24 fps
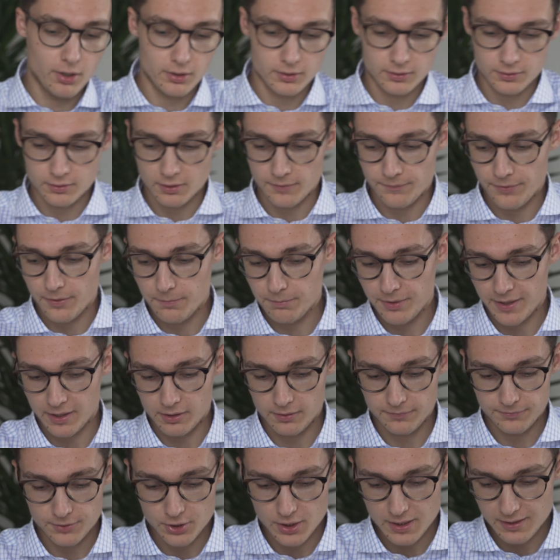pocket of the
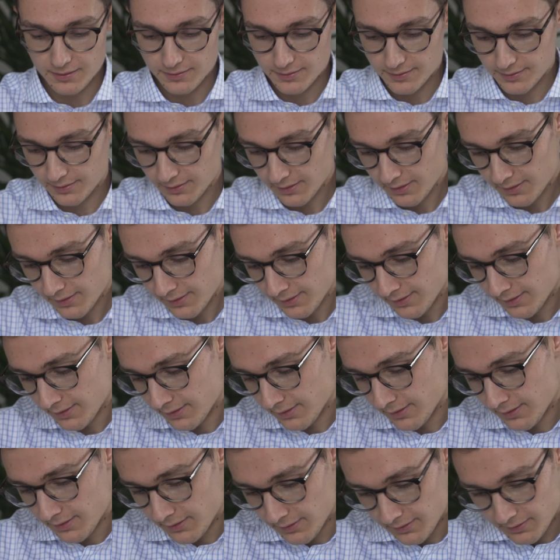pair of jeans.
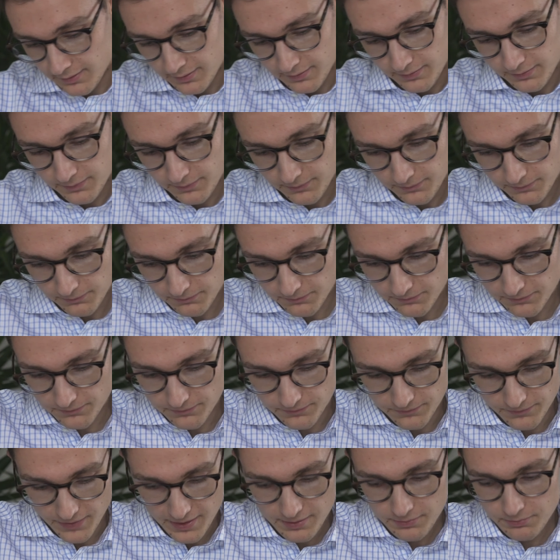
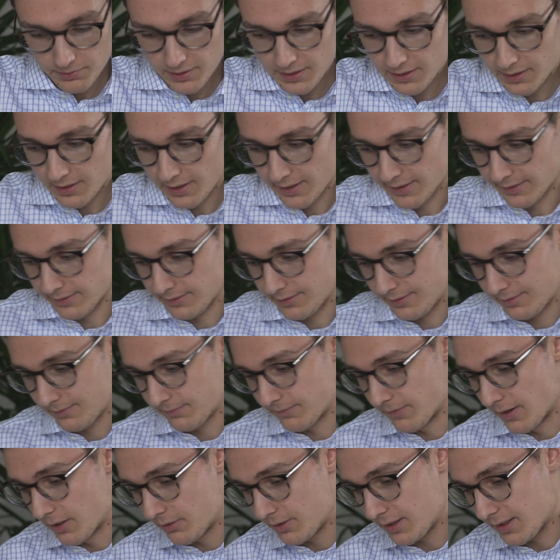Very
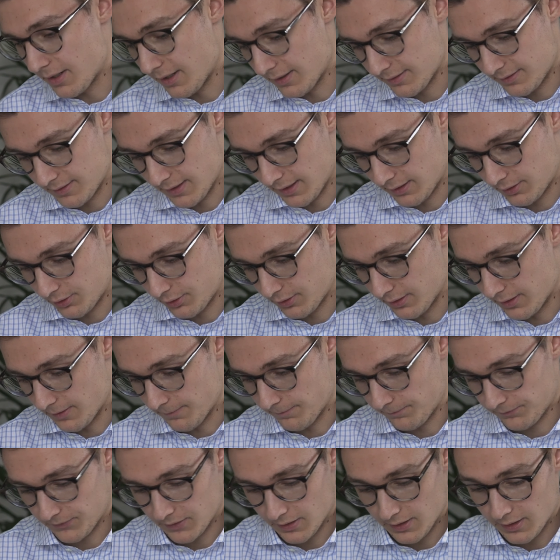nice
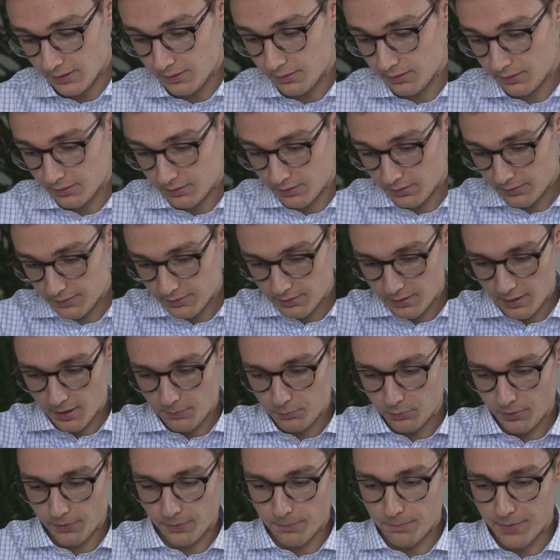actually. It does
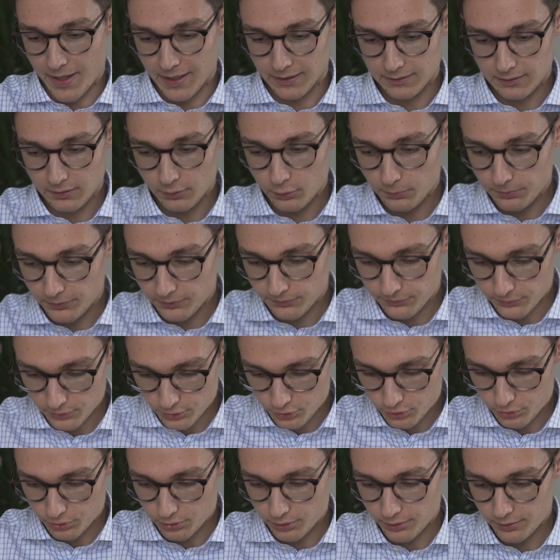come with belt loops for
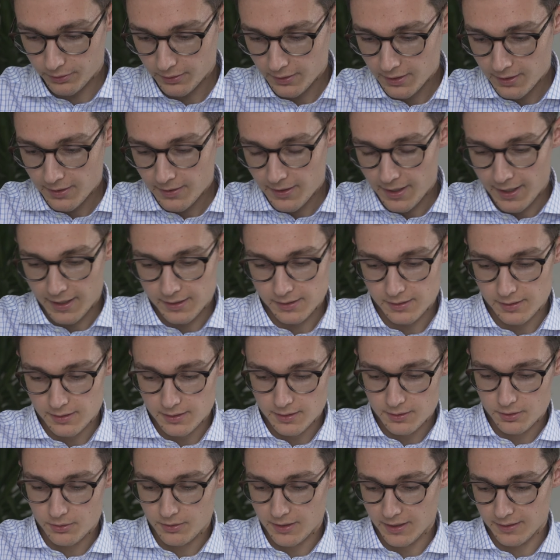sure, and
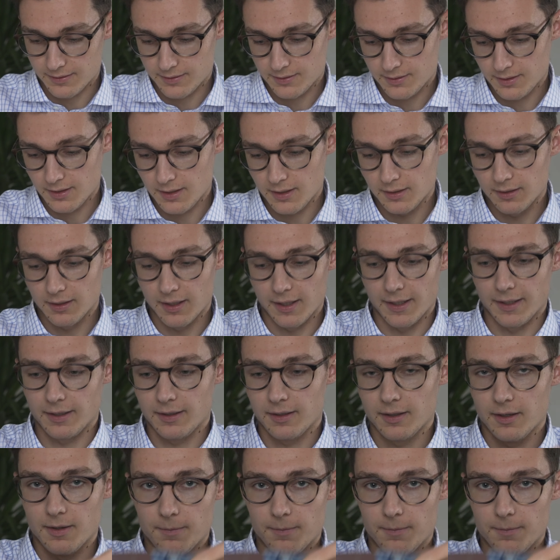here you can see like